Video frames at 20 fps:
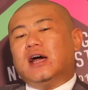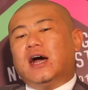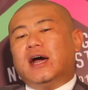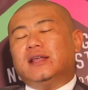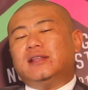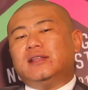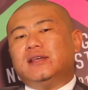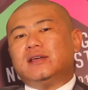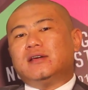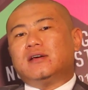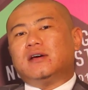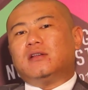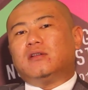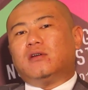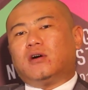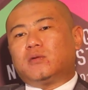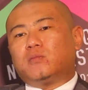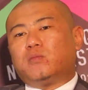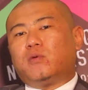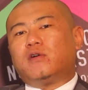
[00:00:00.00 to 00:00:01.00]
I think a
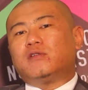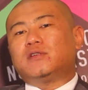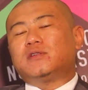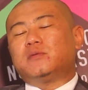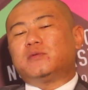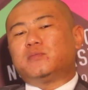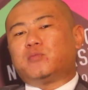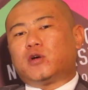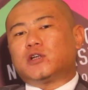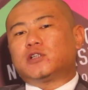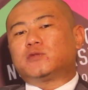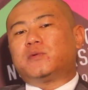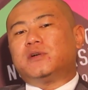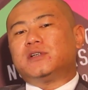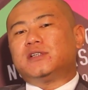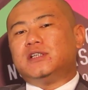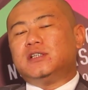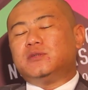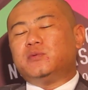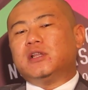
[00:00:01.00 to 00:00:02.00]
lot more sports
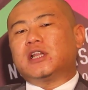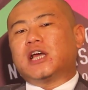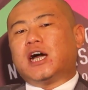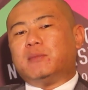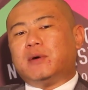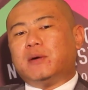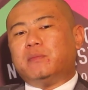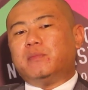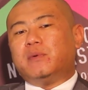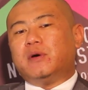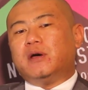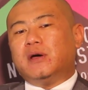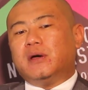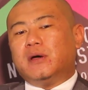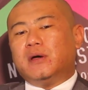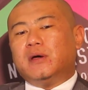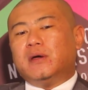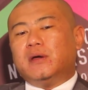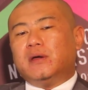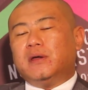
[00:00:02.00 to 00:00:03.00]
persons will come up
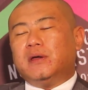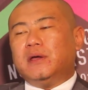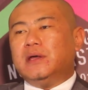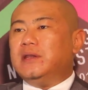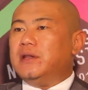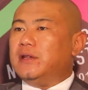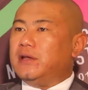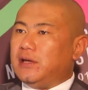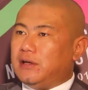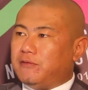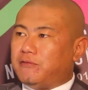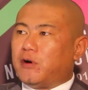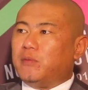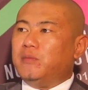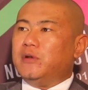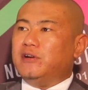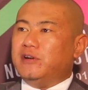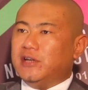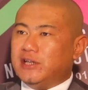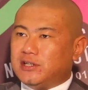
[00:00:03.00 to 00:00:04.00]
in,
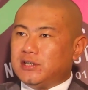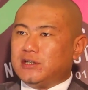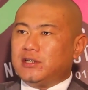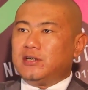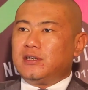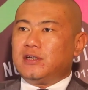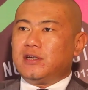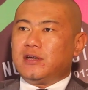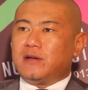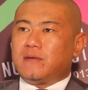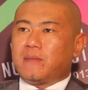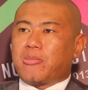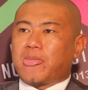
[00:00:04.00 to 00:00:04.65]
from the region.